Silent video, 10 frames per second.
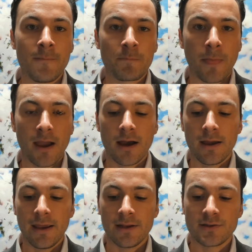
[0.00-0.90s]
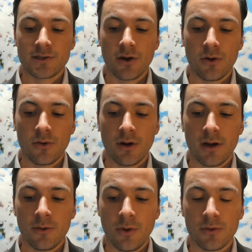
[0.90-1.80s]
And
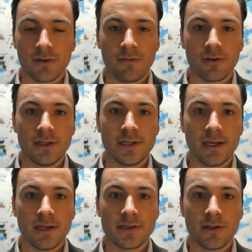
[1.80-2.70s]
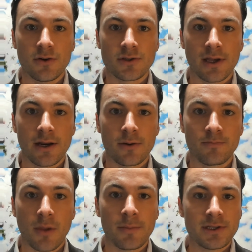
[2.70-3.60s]
so we will definitely dig into those later.
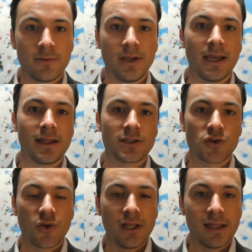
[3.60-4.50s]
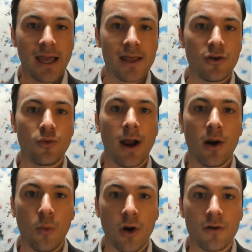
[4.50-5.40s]
But to begin, let's really lay the
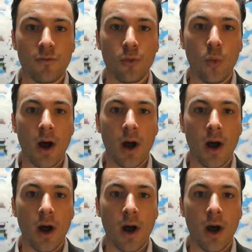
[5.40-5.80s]
groundwork for what